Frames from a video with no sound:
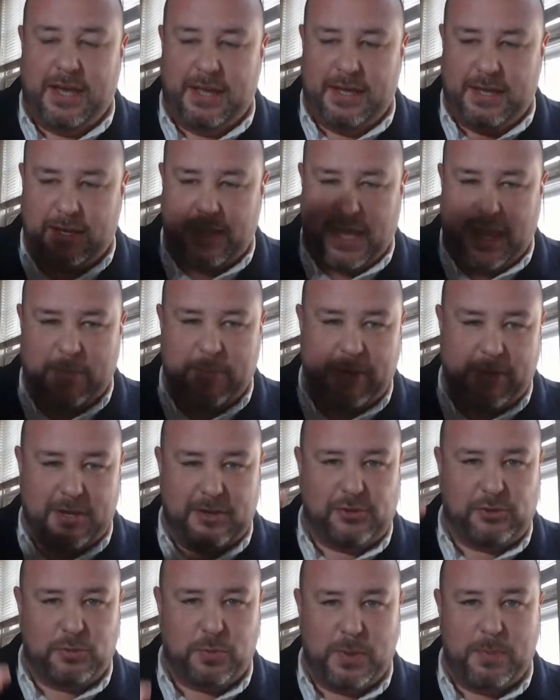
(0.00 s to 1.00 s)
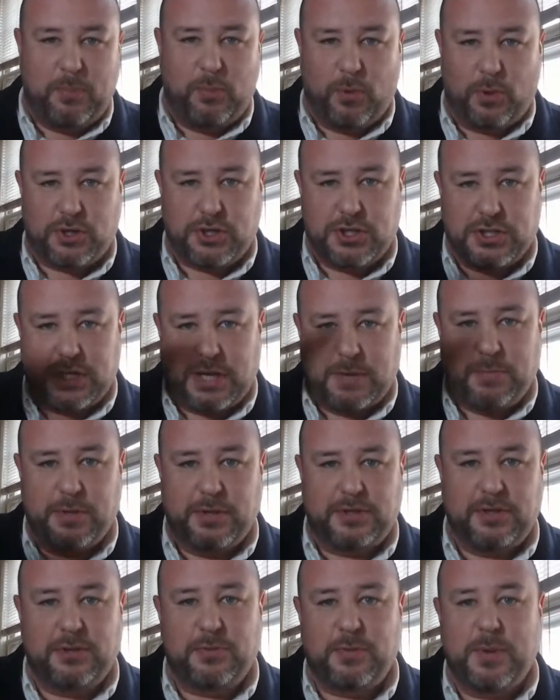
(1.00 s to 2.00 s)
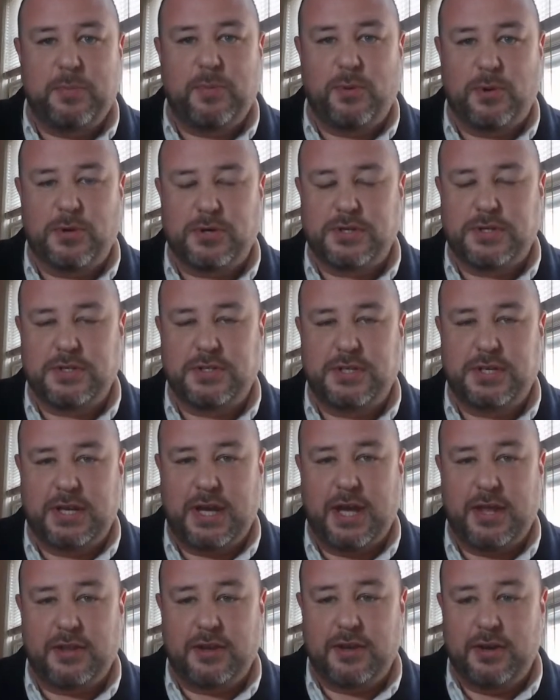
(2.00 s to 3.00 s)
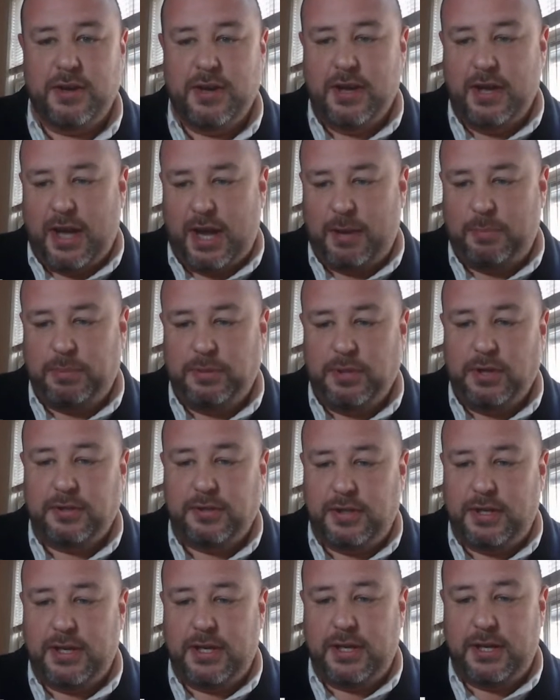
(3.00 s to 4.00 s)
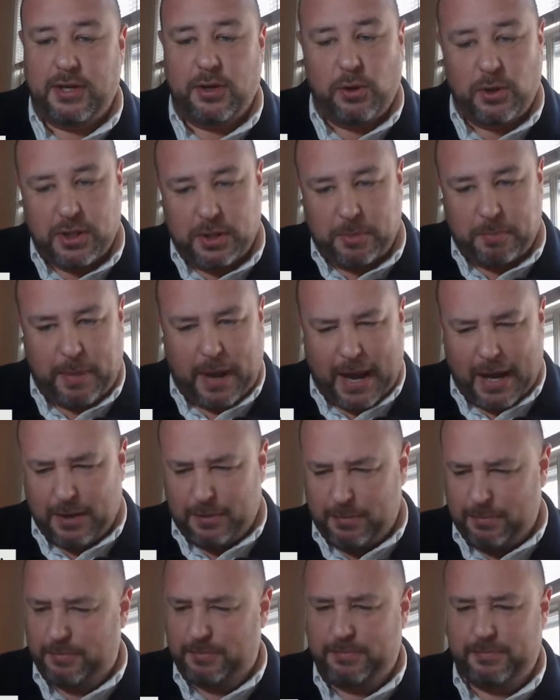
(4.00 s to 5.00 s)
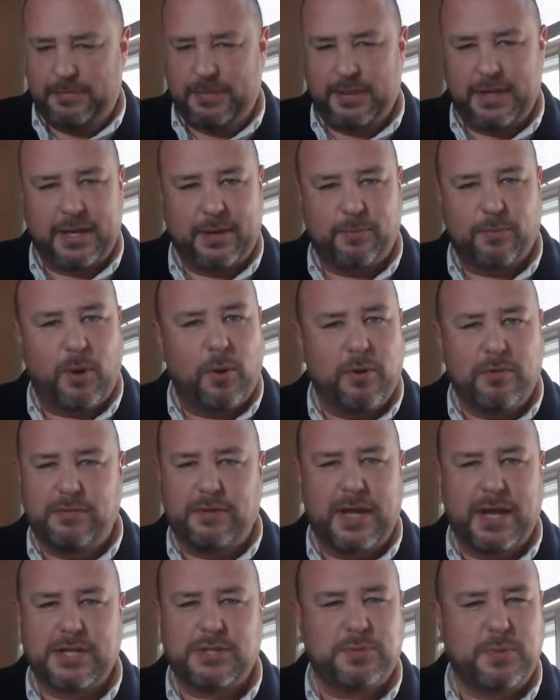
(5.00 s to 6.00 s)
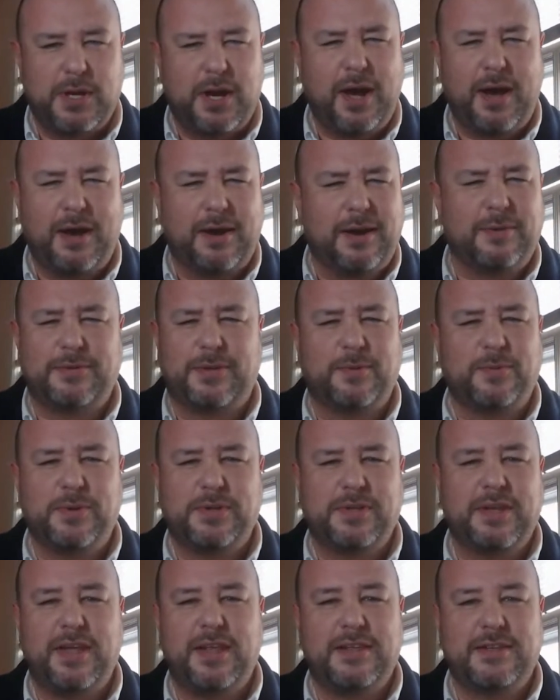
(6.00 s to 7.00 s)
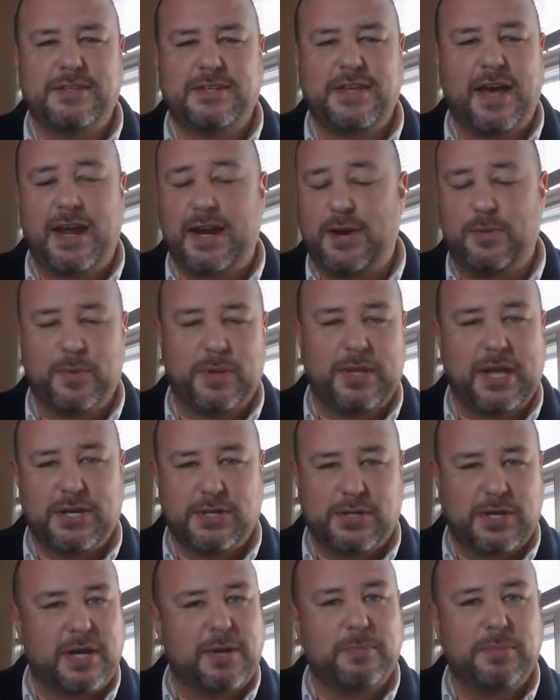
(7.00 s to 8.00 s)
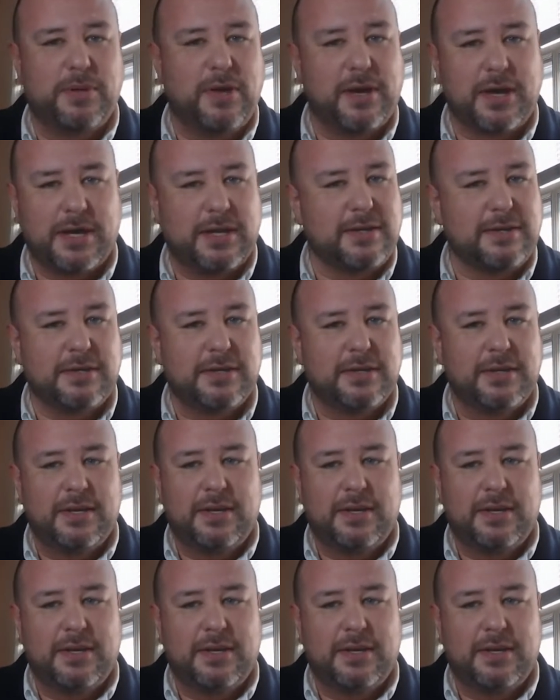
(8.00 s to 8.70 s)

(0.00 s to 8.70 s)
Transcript: it came in these 3 portions. I put the 3 portions together. I plugged it in and only the bottom row of lights went on. I was like, what the hell is that? I didn't realize you had to plug in